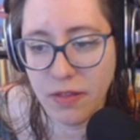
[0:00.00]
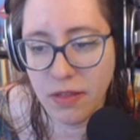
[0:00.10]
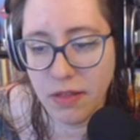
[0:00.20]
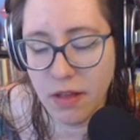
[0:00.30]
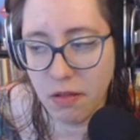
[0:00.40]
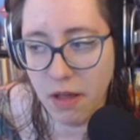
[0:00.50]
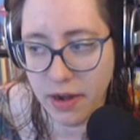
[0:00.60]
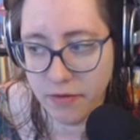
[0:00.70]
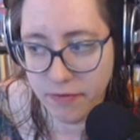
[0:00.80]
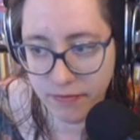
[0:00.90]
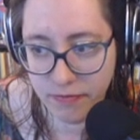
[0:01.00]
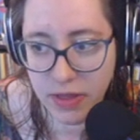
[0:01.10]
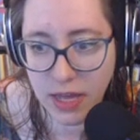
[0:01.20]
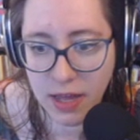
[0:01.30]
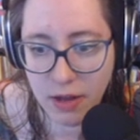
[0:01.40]
a lot of
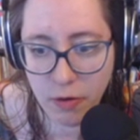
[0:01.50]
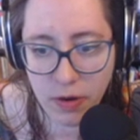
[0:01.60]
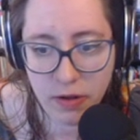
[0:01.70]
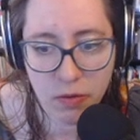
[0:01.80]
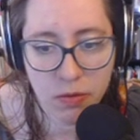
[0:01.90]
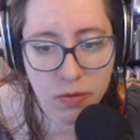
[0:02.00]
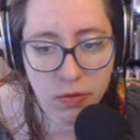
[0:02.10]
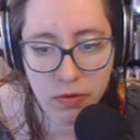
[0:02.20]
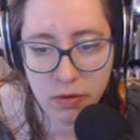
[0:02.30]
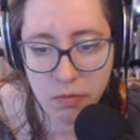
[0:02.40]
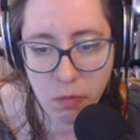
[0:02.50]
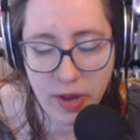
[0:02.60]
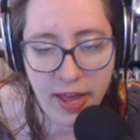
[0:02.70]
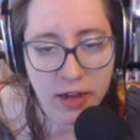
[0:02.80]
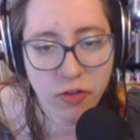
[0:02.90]
the critical
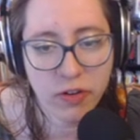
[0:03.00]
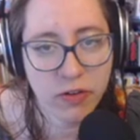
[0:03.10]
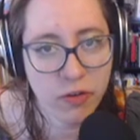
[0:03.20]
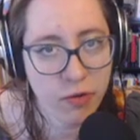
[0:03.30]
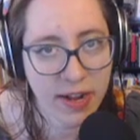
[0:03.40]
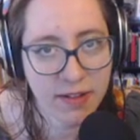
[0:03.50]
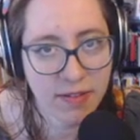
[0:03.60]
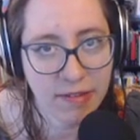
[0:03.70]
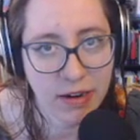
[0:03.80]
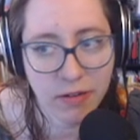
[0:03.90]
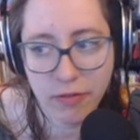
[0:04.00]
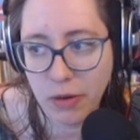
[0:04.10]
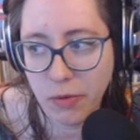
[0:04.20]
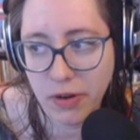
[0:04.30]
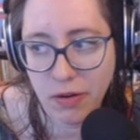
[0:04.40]
reaction to Dragon's Lair, for
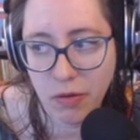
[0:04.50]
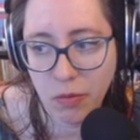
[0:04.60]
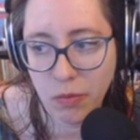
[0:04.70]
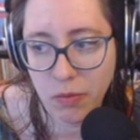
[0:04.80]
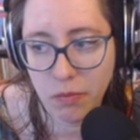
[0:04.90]
anyone who